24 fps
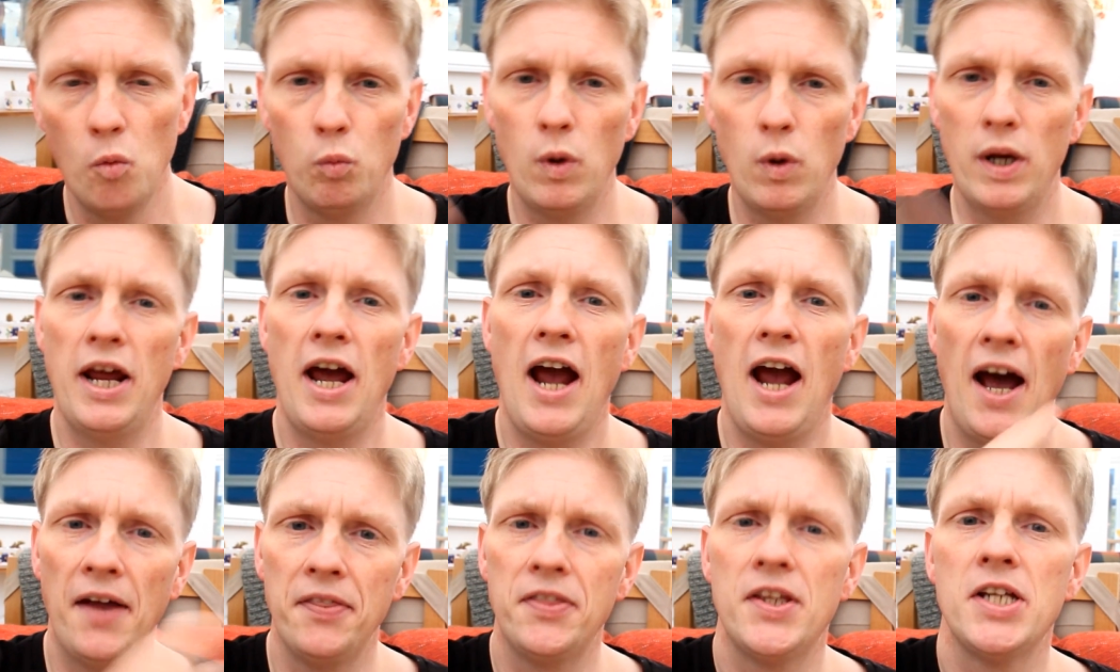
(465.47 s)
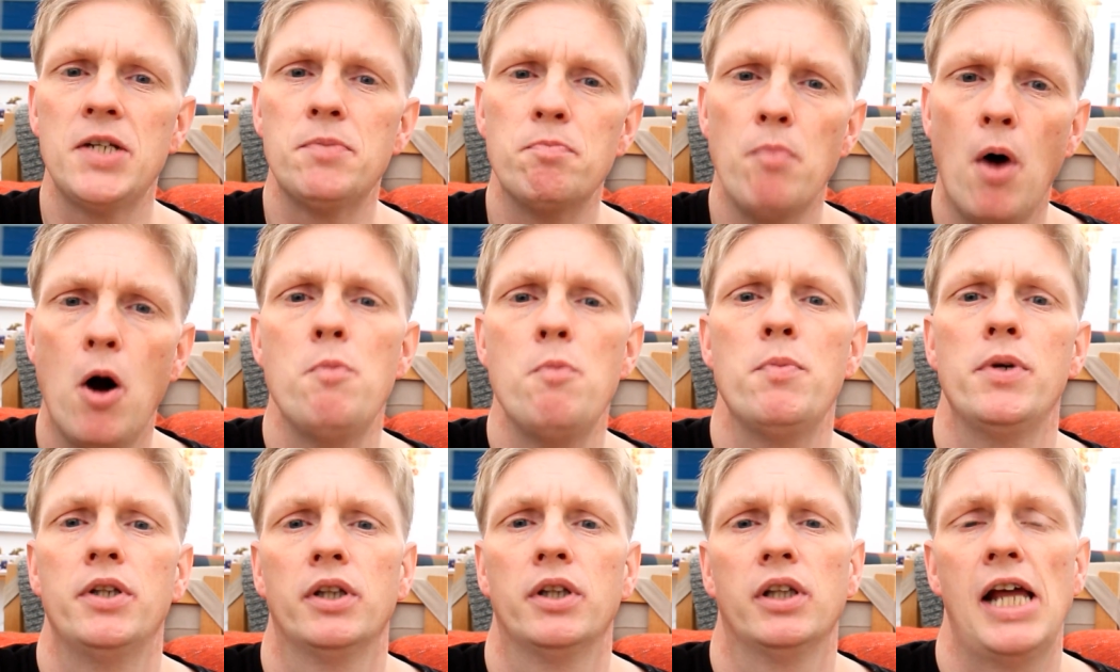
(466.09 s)
When I had this
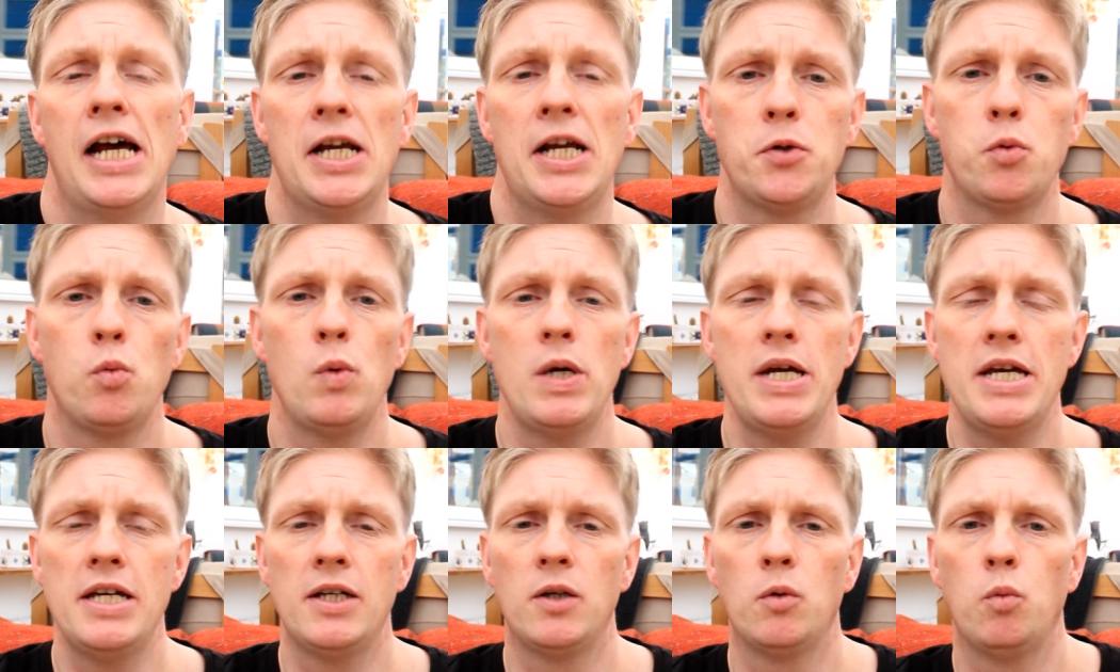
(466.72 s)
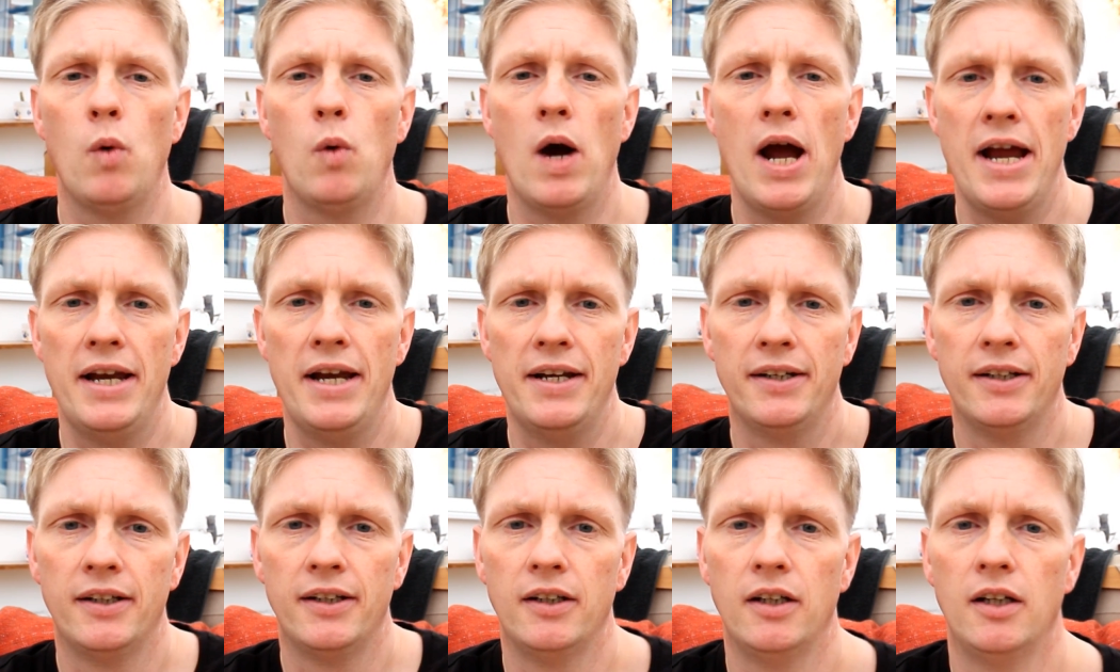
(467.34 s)
moment last week
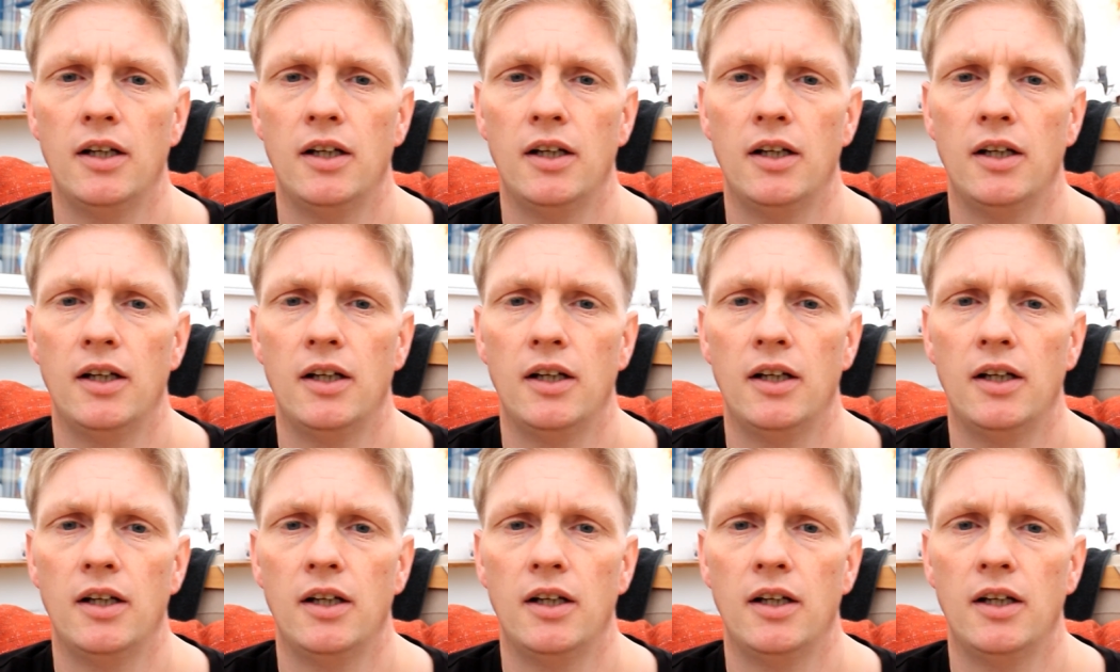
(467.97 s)
when